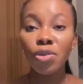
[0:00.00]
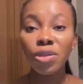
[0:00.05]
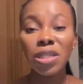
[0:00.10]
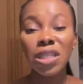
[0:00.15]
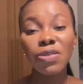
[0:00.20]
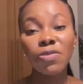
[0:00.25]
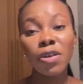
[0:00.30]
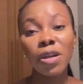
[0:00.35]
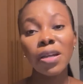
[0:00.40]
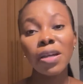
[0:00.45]

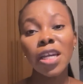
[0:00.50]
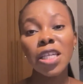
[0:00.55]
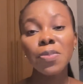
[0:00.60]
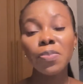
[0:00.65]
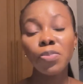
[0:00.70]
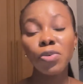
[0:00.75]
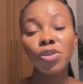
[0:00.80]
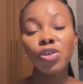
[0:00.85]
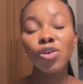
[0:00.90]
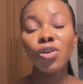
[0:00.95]
steroid laced
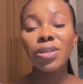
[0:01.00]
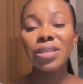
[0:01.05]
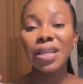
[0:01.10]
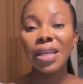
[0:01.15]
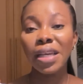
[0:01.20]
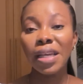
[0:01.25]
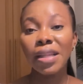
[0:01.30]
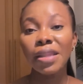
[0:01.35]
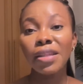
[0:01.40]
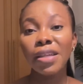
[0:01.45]
products
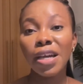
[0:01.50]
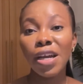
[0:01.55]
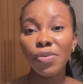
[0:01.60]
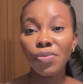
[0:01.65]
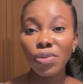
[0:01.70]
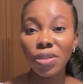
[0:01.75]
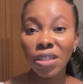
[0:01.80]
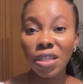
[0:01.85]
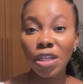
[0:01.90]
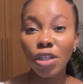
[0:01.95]
in their
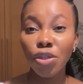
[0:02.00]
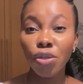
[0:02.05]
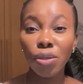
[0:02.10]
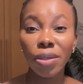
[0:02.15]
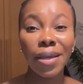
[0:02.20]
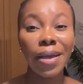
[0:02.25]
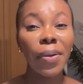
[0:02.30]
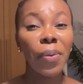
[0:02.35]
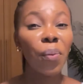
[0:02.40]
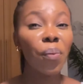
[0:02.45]
routine to
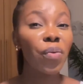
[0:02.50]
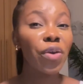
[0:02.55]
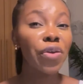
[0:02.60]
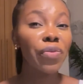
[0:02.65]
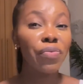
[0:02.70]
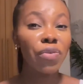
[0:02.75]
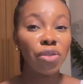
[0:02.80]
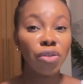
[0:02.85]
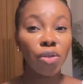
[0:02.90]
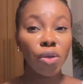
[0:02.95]
get
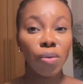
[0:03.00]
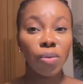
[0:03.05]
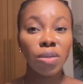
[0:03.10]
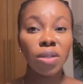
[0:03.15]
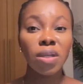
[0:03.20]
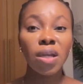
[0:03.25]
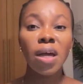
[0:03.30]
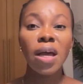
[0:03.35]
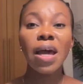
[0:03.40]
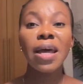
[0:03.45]
quick
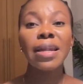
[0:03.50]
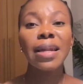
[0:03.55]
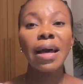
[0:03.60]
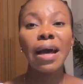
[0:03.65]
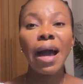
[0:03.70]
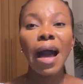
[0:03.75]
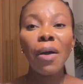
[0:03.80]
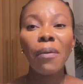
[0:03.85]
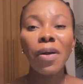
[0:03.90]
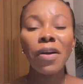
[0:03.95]
results. Now,
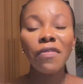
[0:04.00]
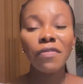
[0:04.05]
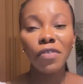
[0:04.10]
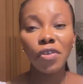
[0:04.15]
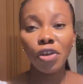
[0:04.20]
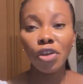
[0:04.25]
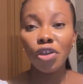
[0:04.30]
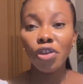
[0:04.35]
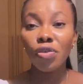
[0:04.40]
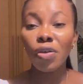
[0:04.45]

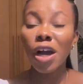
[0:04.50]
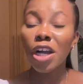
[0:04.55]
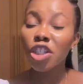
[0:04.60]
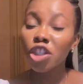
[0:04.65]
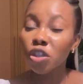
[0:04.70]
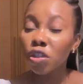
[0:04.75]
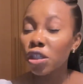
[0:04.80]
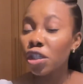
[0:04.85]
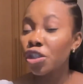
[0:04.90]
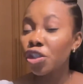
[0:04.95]
however, you're
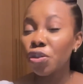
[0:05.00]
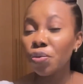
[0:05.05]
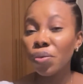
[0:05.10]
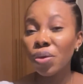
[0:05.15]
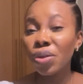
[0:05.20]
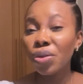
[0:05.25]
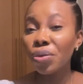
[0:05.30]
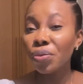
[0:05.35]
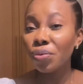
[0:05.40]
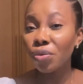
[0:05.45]
actually
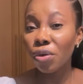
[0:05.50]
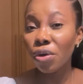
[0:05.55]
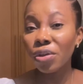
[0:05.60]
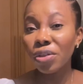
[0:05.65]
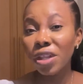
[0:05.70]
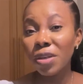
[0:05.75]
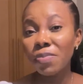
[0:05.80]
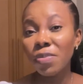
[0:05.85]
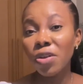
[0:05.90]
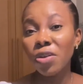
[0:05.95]
doing the wrong
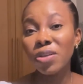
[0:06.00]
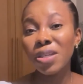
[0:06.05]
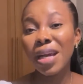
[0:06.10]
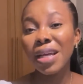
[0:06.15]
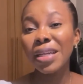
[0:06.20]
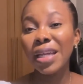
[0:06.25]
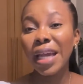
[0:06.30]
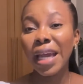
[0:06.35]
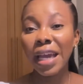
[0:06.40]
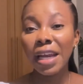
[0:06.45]
thing, because
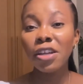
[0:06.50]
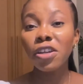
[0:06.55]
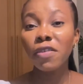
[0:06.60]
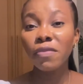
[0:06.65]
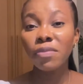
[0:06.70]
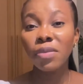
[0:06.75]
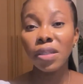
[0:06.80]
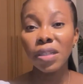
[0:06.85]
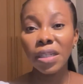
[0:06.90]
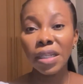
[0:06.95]
at the end
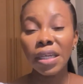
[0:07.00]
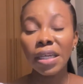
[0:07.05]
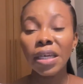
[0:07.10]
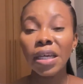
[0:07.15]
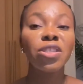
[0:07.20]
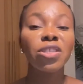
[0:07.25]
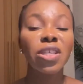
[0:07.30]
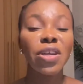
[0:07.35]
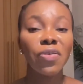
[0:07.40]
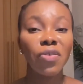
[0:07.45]
of the day,
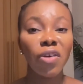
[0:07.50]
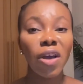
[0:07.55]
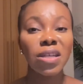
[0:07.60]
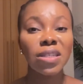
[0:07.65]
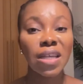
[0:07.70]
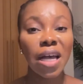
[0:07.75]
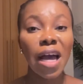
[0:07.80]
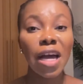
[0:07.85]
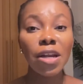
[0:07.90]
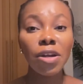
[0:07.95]

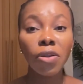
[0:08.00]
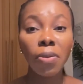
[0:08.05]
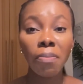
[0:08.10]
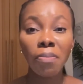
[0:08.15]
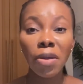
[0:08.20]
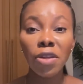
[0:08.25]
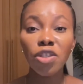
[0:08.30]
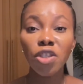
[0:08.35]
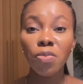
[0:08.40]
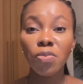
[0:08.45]
steroids are not
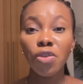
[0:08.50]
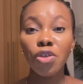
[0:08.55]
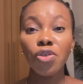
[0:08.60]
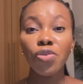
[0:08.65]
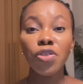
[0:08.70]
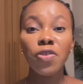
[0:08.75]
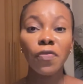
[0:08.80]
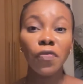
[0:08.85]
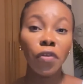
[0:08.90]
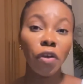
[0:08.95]
meant to be
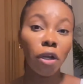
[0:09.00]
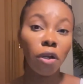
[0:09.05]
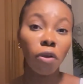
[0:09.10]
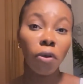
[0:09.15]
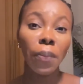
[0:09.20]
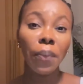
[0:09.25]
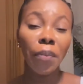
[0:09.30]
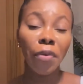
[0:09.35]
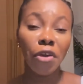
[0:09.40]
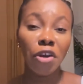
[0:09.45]
used for a
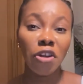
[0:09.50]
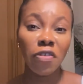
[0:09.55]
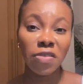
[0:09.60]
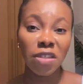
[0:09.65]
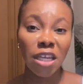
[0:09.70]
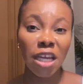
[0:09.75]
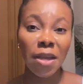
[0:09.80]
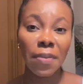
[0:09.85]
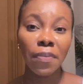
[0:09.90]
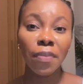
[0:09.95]
long period of
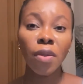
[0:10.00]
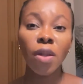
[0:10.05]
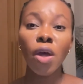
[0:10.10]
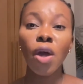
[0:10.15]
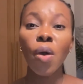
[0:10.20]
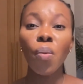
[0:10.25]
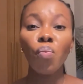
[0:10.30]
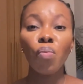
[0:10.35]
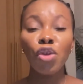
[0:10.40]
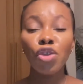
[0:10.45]
time.
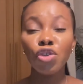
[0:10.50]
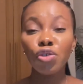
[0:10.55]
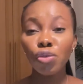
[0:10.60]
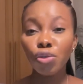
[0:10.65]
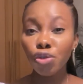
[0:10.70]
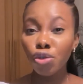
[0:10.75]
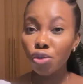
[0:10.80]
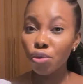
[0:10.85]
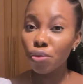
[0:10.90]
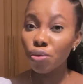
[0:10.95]
When you
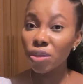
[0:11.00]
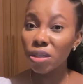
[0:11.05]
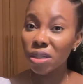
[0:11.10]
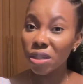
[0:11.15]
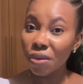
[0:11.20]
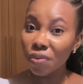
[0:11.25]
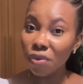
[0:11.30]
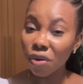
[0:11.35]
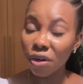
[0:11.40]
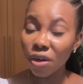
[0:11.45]
do
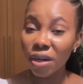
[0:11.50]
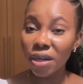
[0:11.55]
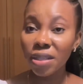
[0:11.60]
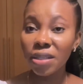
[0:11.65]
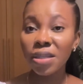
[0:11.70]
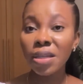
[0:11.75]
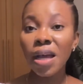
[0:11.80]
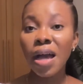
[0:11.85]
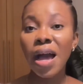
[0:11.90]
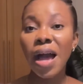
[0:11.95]

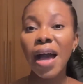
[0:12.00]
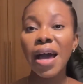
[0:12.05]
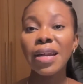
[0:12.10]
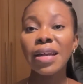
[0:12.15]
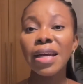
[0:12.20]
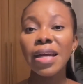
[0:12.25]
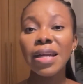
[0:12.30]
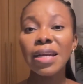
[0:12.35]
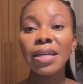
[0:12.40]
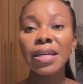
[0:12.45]
steroids, and
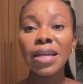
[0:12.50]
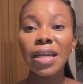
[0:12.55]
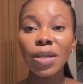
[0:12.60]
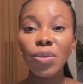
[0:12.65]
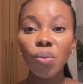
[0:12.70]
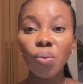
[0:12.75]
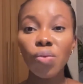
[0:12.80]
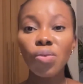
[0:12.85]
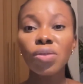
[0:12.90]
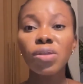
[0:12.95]
then
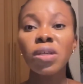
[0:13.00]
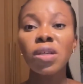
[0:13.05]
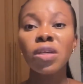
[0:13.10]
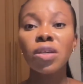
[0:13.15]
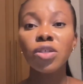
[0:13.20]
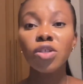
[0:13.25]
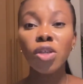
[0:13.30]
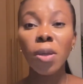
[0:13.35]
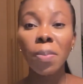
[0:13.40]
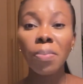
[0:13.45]
it will
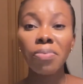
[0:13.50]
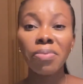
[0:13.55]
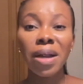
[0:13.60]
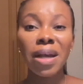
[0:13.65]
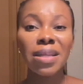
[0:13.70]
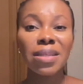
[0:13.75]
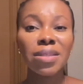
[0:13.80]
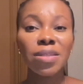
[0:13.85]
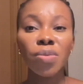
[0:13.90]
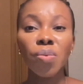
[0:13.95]

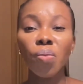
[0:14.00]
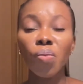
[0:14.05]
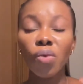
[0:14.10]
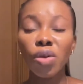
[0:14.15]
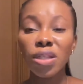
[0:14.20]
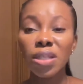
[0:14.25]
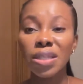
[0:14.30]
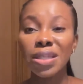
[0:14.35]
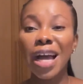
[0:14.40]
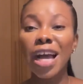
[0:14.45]
suppress
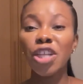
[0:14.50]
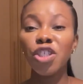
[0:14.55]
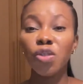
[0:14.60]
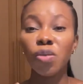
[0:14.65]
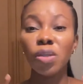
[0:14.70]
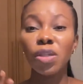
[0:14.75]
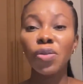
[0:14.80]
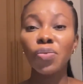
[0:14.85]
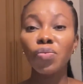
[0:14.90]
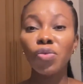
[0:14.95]
what is
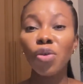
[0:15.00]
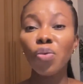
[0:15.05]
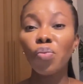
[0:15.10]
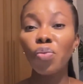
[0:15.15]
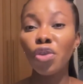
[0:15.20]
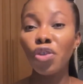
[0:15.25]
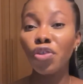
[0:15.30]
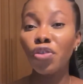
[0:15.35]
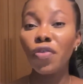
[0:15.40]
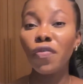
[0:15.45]
actually wrong
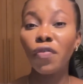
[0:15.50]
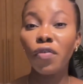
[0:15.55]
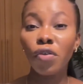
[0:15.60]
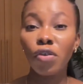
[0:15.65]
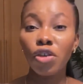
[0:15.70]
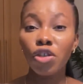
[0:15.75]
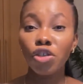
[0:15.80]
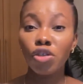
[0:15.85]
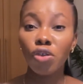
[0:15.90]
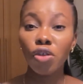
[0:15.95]
with you for
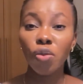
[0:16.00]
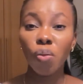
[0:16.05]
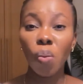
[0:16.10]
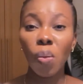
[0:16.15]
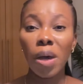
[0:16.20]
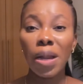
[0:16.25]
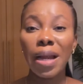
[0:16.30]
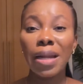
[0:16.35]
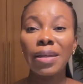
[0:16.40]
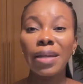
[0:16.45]
a short
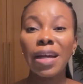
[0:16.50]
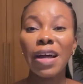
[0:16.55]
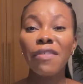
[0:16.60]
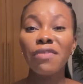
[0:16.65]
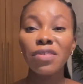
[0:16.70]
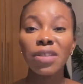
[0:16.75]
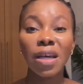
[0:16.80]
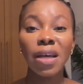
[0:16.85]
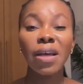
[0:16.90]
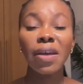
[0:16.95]
while, and then
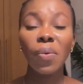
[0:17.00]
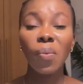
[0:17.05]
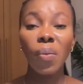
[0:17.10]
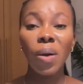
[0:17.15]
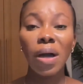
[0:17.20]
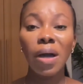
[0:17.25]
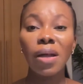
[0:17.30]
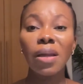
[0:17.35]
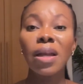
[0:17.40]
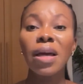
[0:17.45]
after a
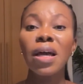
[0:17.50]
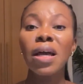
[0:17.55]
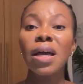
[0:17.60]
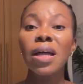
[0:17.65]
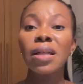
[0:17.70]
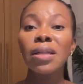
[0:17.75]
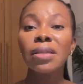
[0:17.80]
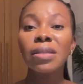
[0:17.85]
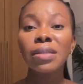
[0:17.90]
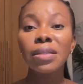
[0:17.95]
while
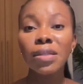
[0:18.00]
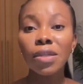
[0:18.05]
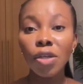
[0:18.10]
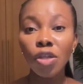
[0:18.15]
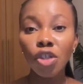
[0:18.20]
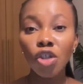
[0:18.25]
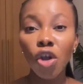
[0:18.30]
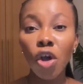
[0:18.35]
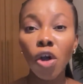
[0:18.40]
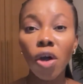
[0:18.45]

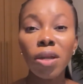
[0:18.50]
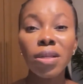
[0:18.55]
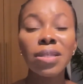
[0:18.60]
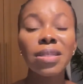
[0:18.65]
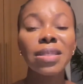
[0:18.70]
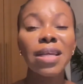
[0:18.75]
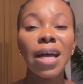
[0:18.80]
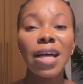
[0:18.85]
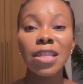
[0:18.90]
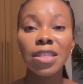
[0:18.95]
your
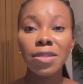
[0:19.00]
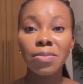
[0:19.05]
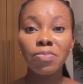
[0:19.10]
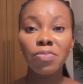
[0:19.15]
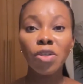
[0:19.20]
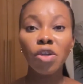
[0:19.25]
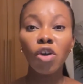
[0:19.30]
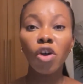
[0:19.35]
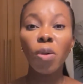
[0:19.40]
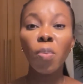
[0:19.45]
concerns
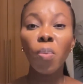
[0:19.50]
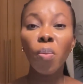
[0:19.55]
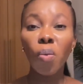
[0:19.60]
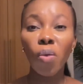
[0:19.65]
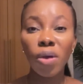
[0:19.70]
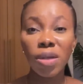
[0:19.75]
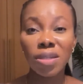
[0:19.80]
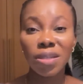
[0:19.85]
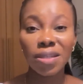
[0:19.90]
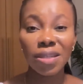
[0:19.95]
become
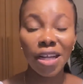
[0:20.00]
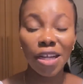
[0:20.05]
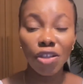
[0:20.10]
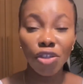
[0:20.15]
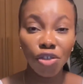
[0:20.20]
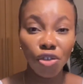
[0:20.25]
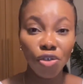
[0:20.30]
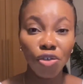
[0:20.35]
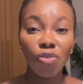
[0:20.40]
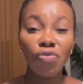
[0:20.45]
worse
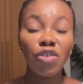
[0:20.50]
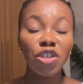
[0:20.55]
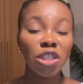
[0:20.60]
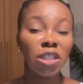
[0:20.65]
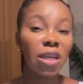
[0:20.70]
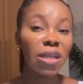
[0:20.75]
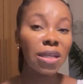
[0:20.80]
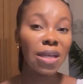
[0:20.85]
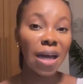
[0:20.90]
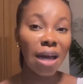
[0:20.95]
than you
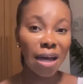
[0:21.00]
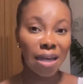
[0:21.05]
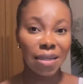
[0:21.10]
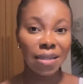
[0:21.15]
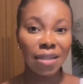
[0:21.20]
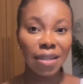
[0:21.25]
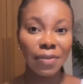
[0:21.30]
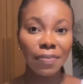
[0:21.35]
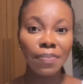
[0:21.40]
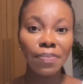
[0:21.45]
originally
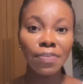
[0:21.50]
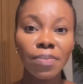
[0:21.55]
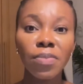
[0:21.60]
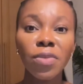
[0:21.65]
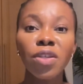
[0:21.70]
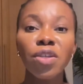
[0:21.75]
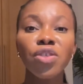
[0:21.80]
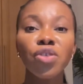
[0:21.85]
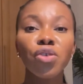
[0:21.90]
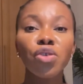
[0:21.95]
had them.
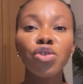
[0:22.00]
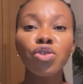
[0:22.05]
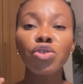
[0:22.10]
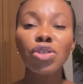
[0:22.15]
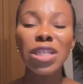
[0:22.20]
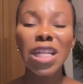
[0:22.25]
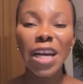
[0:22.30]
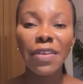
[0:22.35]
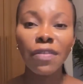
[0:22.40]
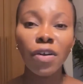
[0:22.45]
So you
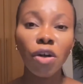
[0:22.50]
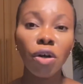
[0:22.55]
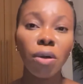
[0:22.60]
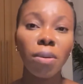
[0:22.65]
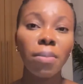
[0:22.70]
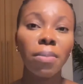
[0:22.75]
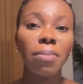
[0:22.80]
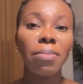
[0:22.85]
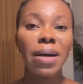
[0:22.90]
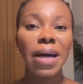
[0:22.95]
never
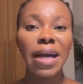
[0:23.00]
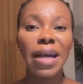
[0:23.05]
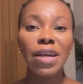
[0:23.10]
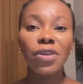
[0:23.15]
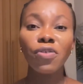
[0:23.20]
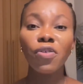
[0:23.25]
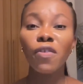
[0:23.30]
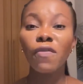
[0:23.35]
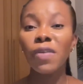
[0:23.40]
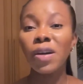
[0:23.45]

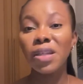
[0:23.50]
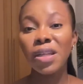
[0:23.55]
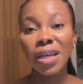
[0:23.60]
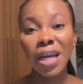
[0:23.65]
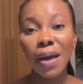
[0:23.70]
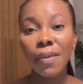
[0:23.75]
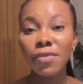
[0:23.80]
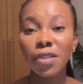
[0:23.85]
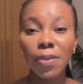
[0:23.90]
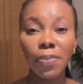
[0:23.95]
combine
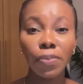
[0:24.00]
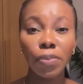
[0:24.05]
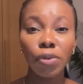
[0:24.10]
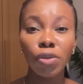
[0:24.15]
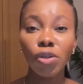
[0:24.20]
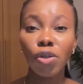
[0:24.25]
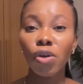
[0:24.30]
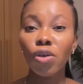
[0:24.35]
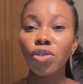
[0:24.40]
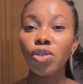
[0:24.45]
over-the-counter
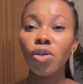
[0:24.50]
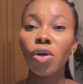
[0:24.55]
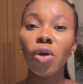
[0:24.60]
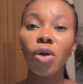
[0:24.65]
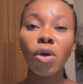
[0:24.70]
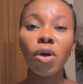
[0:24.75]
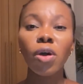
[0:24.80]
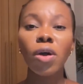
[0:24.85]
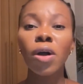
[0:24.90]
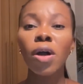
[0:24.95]
products
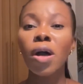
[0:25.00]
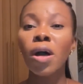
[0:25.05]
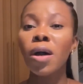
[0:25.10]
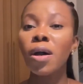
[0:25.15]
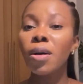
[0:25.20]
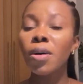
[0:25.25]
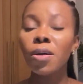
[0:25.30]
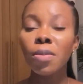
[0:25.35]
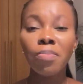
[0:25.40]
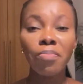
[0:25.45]
or
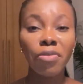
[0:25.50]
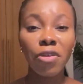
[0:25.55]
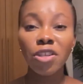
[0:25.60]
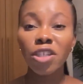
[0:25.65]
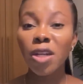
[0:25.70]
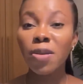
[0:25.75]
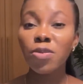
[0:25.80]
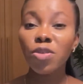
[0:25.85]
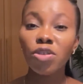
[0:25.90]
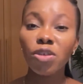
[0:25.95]

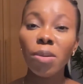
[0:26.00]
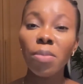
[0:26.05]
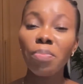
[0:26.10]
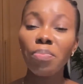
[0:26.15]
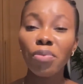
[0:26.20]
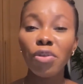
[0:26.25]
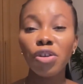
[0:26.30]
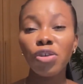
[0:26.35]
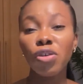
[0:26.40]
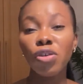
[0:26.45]
prescription
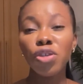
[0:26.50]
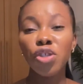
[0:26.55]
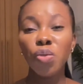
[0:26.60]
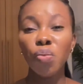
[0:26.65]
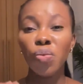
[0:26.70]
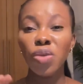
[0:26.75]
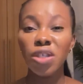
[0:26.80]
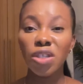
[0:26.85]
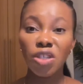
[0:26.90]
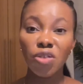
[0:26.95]
products
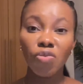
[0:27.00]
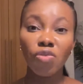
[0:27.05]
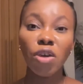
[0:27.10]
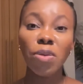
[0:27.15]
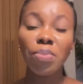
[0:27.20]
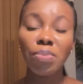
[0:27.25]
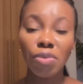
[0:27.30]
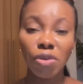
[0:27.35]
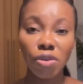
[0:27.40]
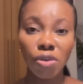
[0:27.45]
with
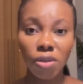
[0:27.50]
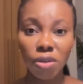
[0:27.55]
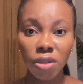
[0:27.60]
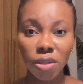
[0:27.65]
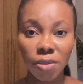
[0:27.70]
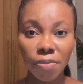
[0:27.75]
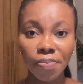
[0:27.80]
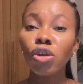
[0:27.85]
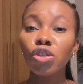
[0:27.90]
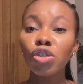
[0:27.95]
steroid products.